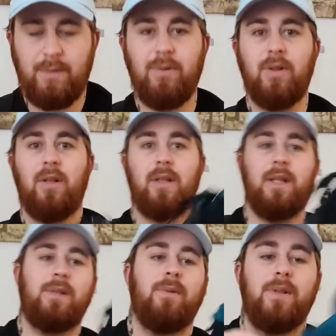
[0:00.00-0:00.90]
we're gonna look at
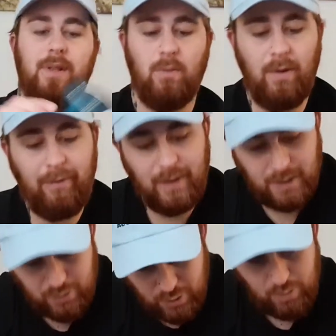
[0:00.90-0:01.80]
this one. So the one things
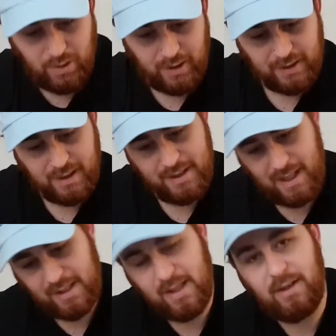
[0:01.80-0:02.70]
I do like is
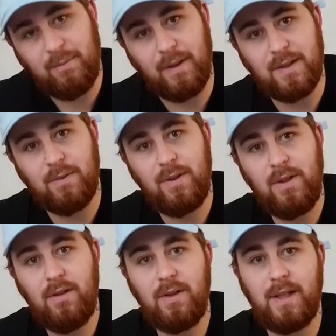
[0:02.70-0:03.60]
that tongue bit. So when
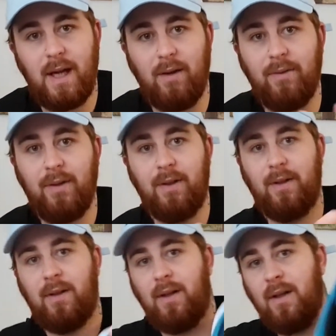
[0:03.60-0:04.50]
you look down,
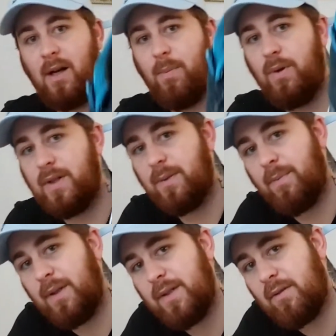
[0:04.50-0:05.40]
I put this on
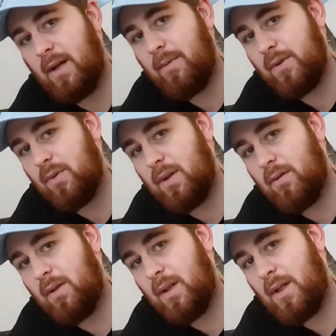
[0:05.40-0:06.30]
my Instagram as
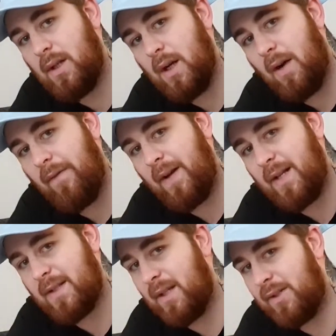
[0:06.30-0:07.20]
well. I think
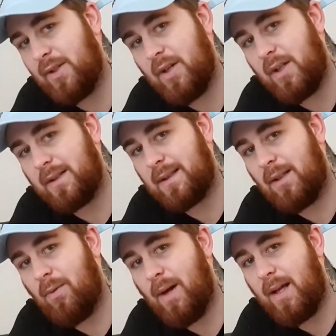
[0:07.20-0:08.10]
that's such a nice
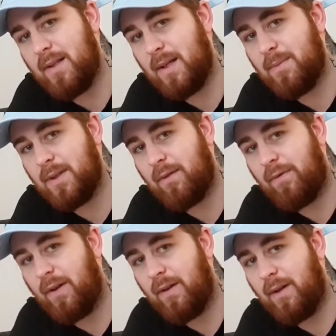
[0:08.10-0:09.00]
silhouette in terms of the
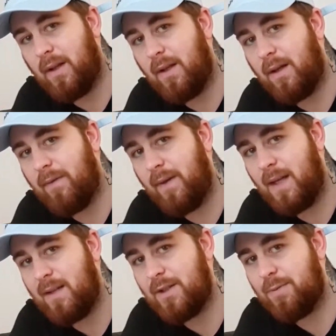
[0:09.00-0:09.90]
front there. I think
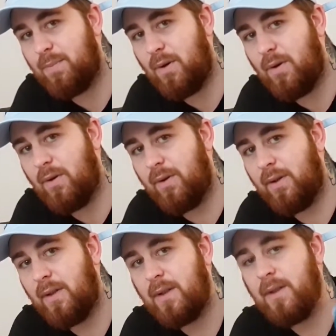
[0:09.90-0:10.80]
that is spot on.
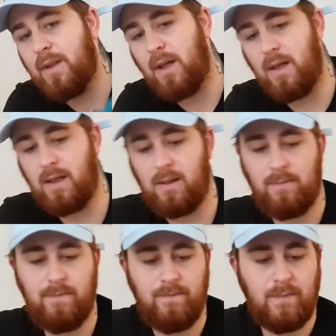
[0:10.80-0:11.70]

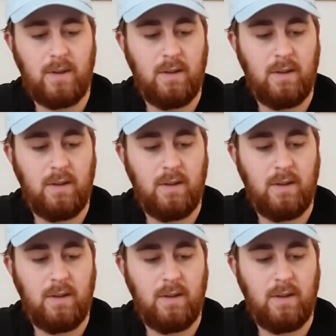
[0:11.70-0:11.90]
Um,